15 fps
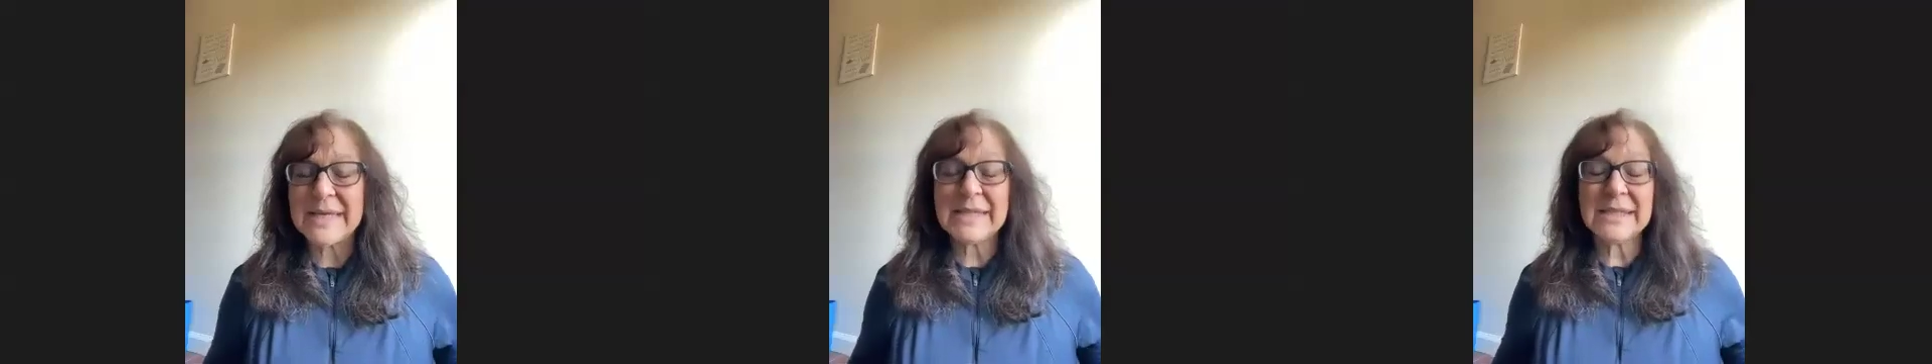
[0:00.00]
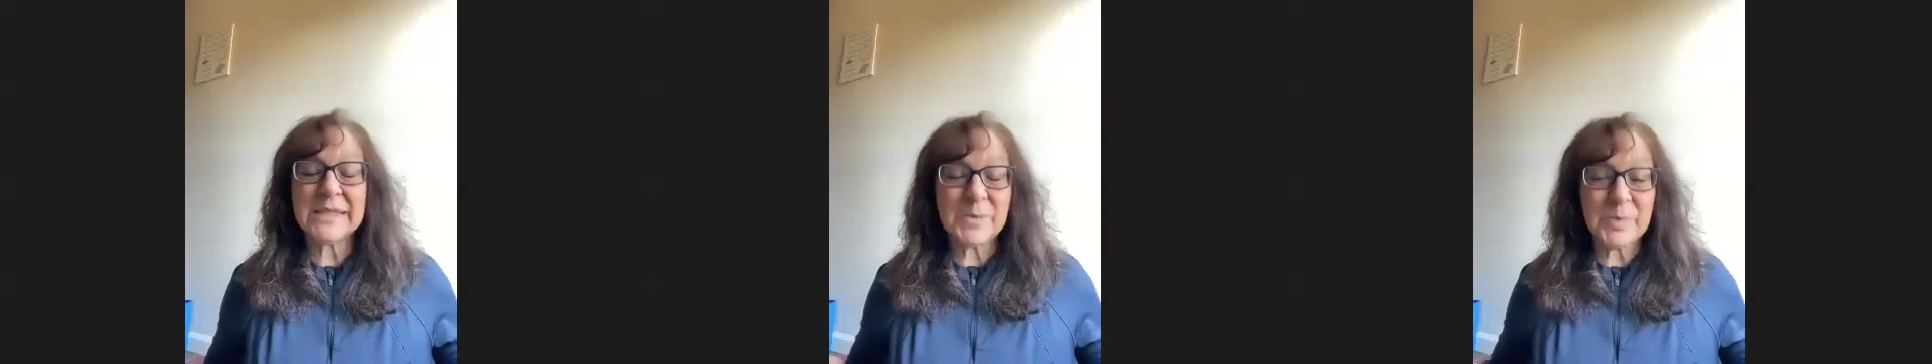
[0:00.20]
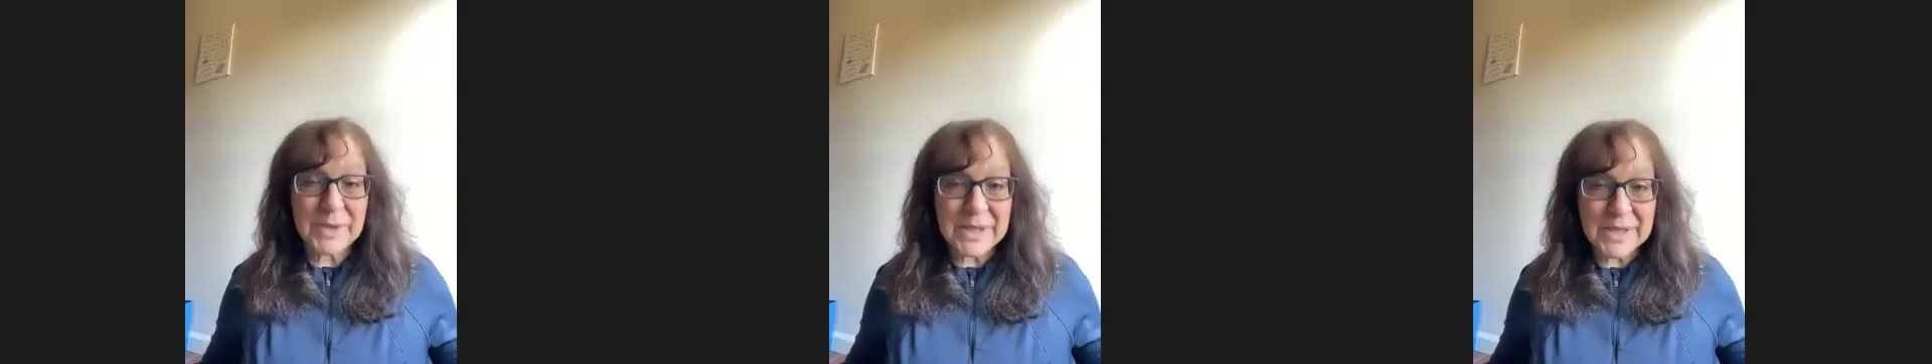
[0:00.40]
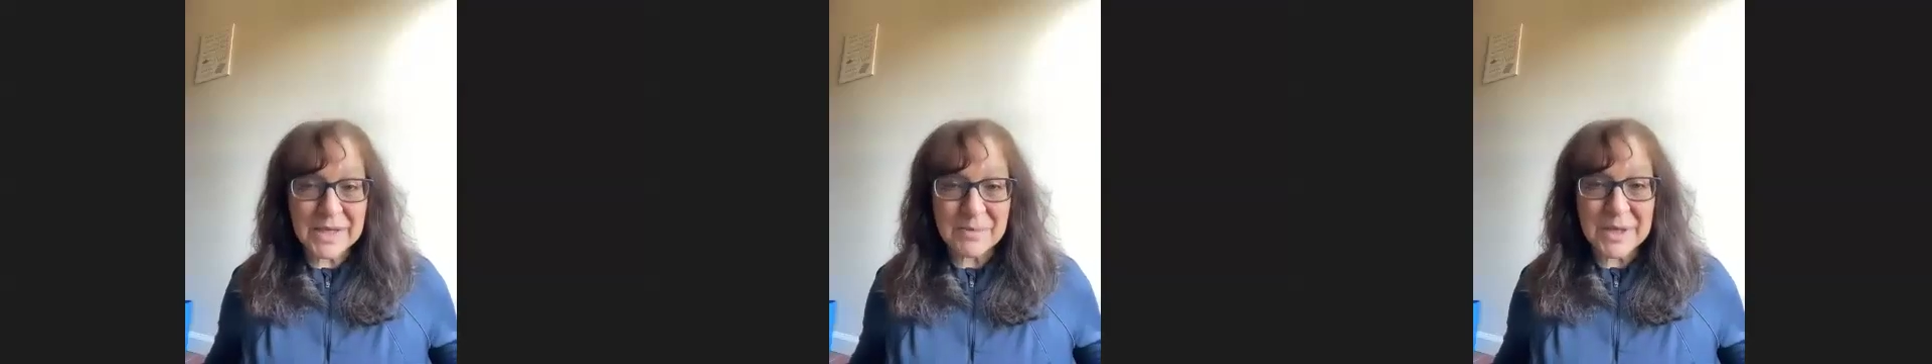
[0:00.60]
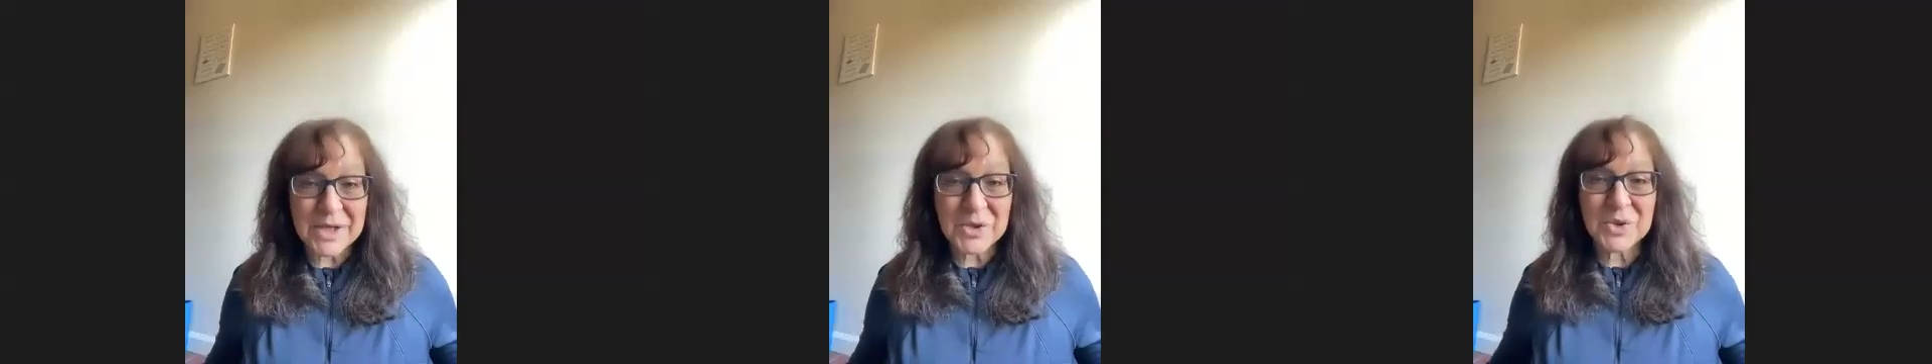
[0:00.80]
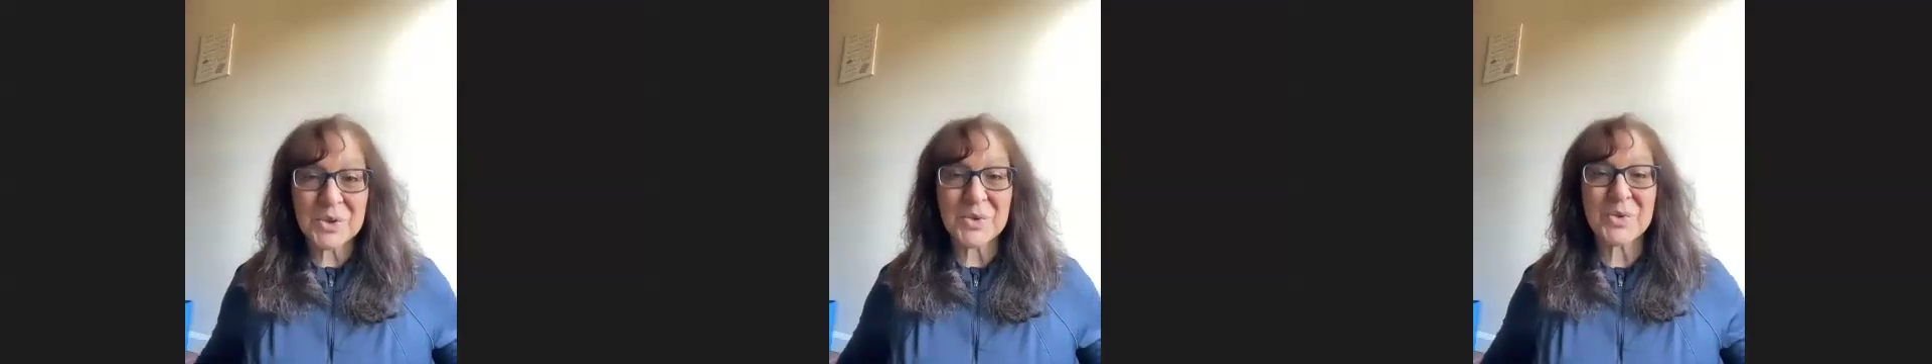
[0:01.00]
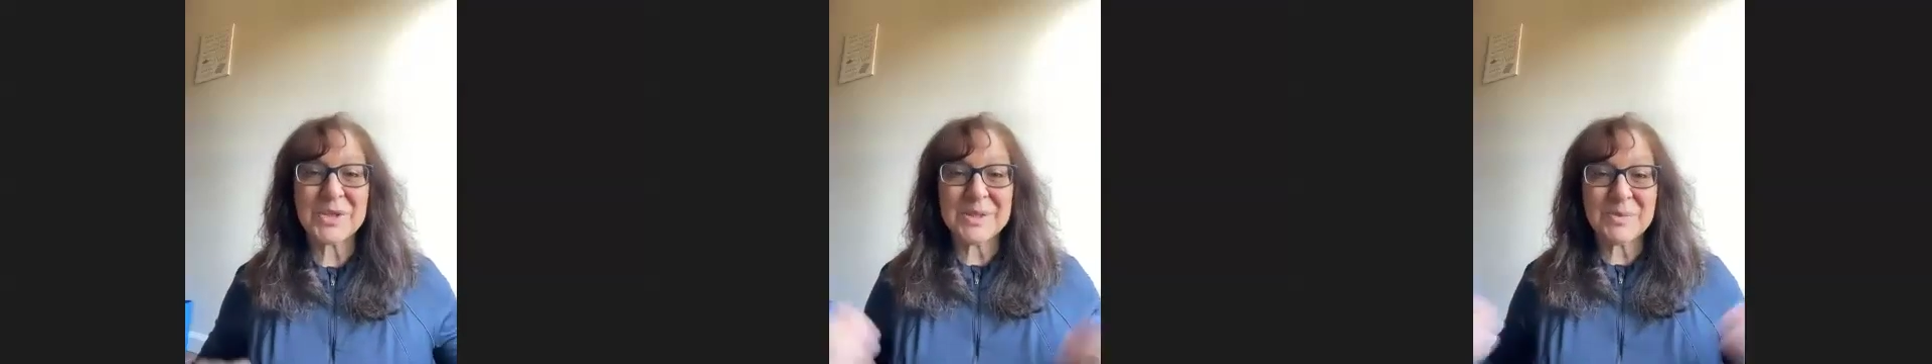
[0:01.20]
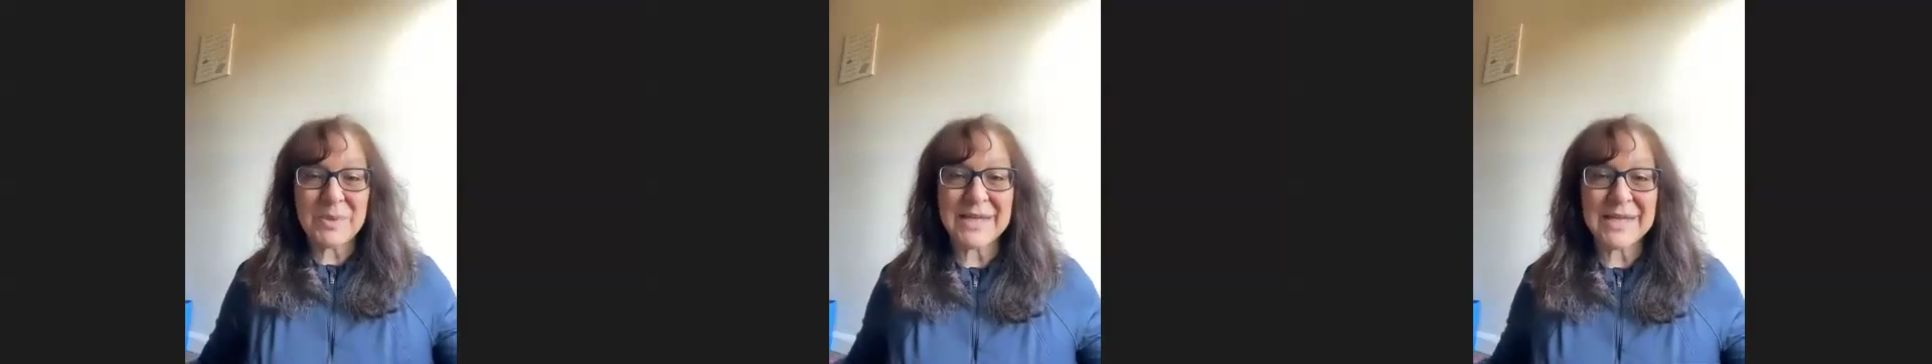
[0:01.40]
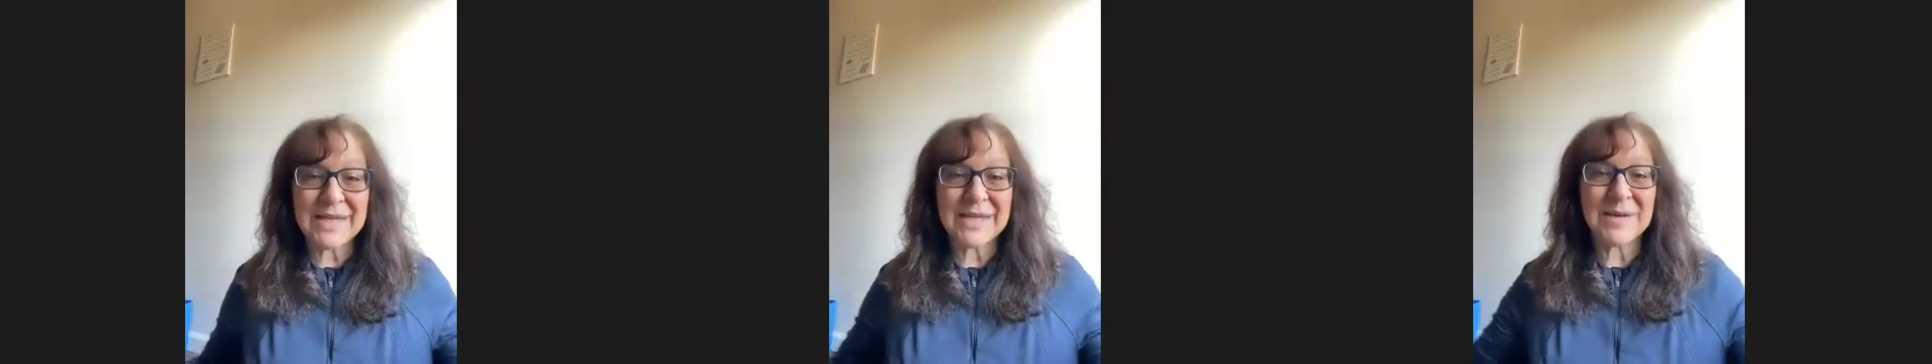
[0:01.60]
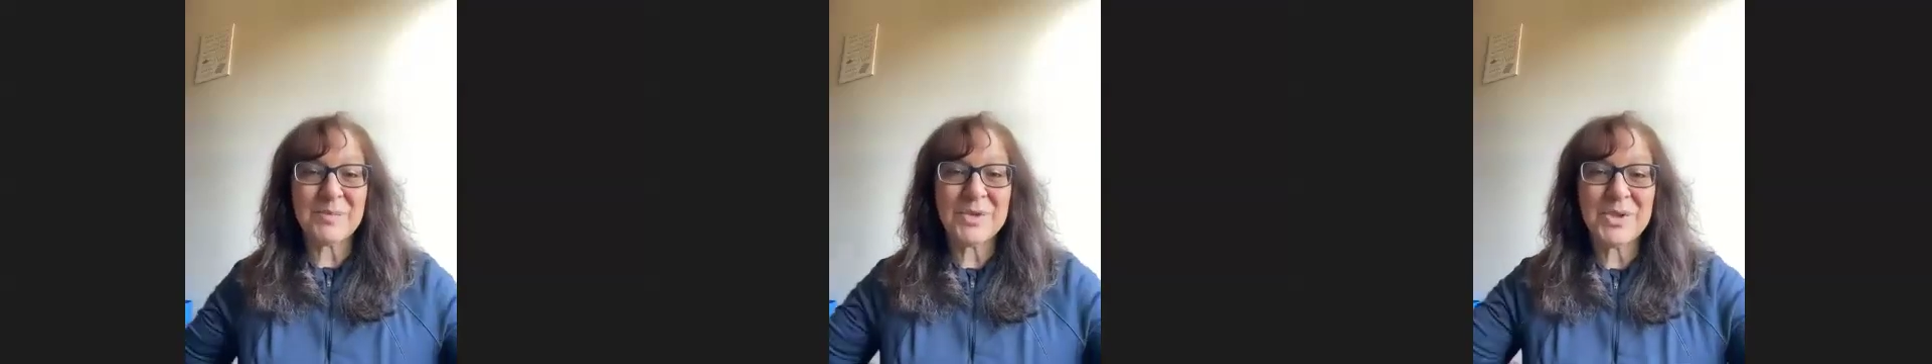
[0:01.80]
speaking my truth,
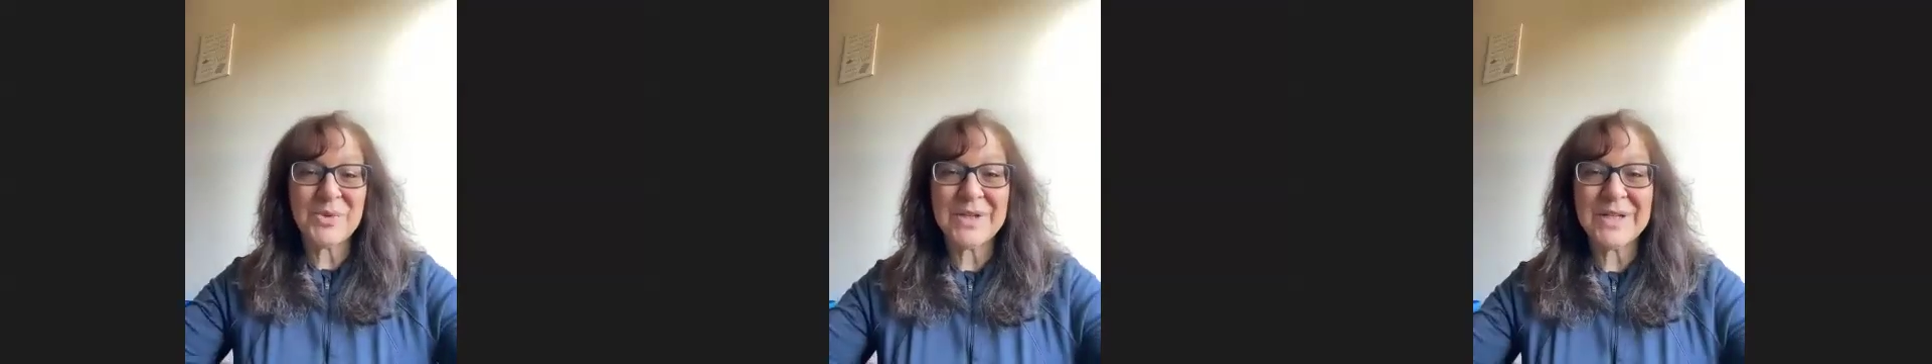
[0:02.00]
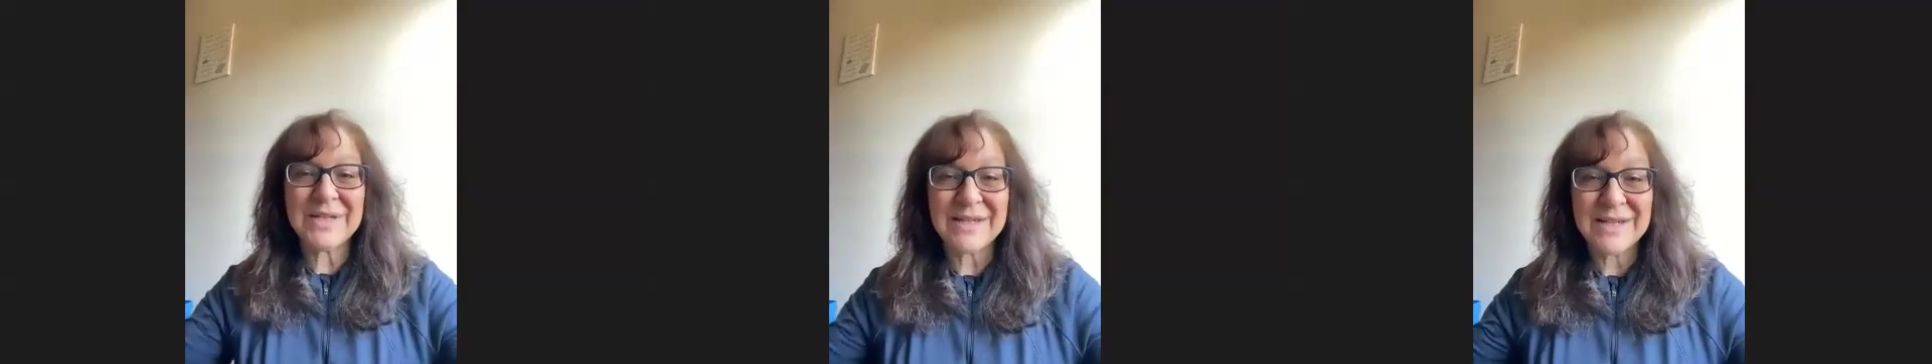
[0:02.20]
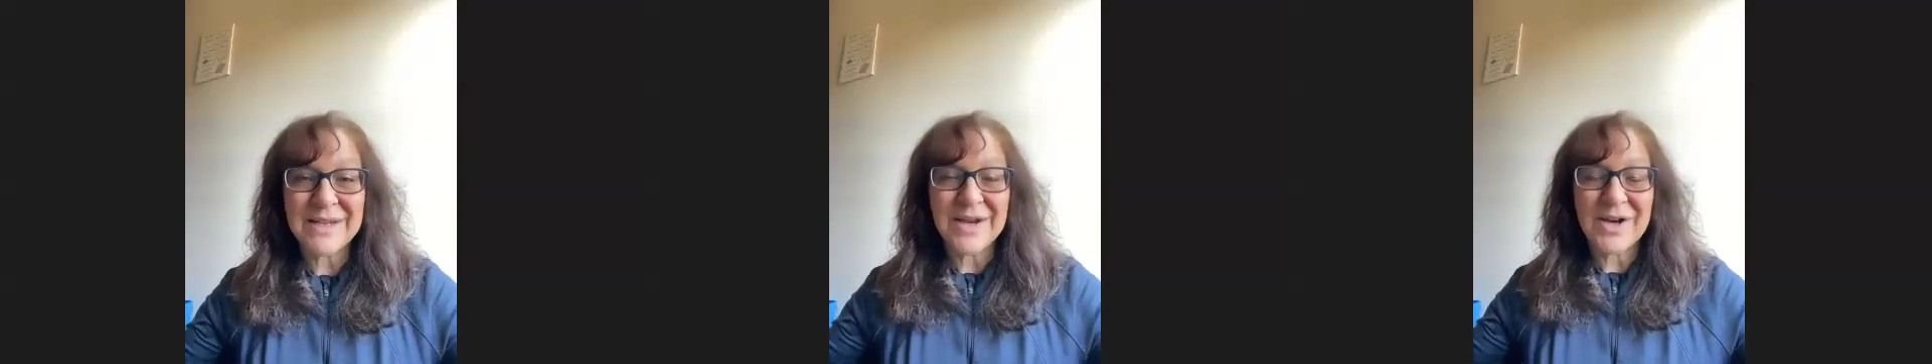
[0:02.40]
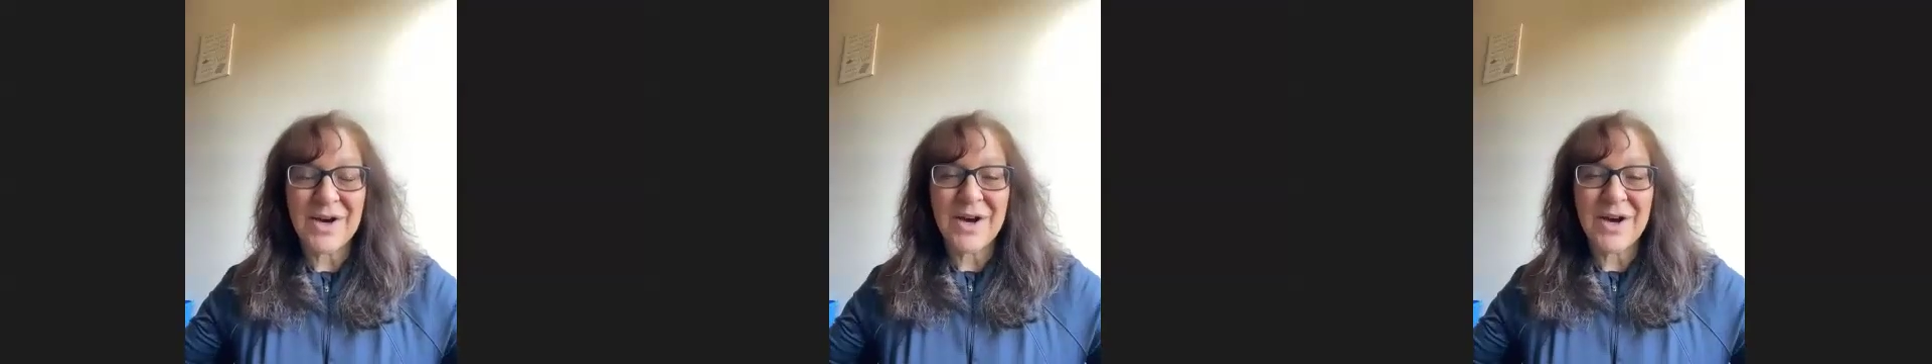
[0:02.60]
speaking up, doing